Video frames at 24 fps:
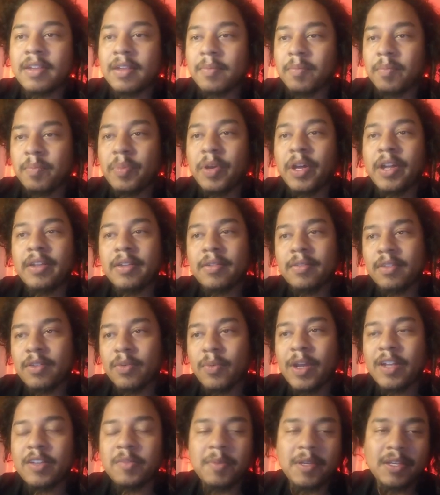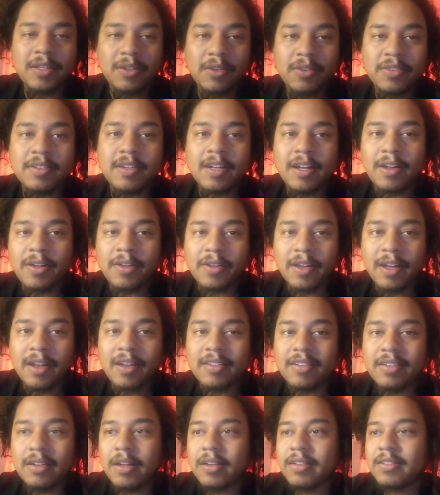but the way it's being used now kind of
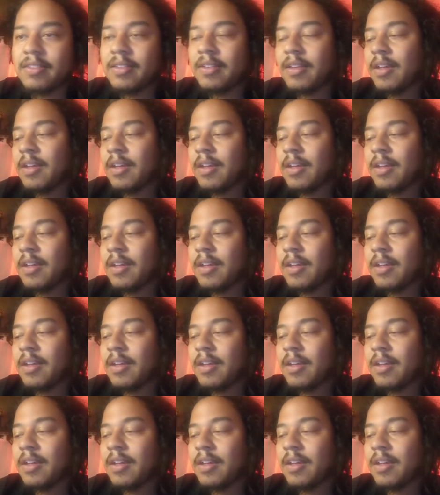sucks.